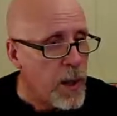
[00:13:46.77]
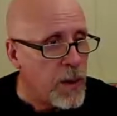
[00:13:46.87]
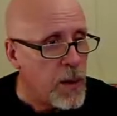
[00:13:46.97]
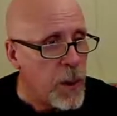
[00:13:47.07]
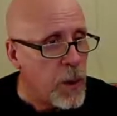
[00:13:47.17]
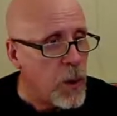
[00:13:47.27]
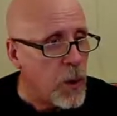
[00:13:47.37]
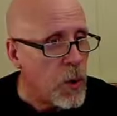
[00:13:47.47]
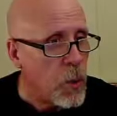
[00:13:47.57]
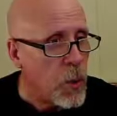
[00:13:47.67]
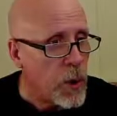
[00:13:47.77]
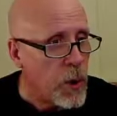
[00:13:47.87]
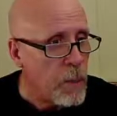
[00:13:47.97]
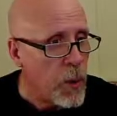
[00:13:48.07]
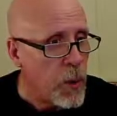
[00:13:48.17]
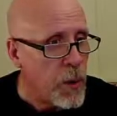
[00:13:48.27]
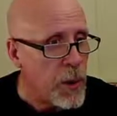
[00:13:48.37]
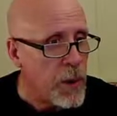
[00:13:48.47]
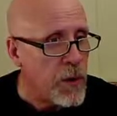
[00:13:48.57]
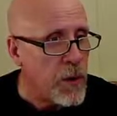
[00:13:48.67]
This may look a little weird. Both of
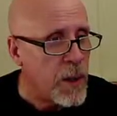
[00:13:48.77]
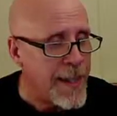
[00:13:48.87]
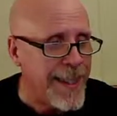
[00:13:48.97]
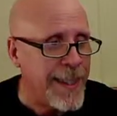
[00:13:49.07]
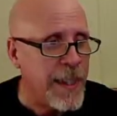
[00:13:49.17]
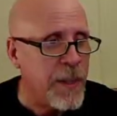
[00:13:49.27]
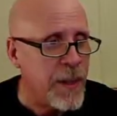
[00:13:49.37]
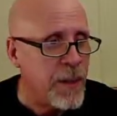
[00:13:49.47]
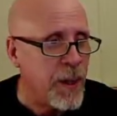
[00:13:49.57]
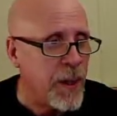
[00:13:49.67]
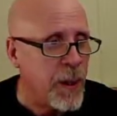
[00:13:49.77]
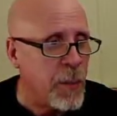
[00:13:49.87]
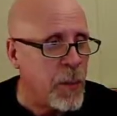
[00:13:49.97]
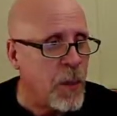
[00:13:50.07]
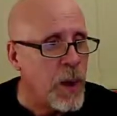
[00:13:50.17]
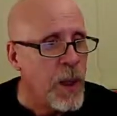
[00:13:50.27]
these assign to the variable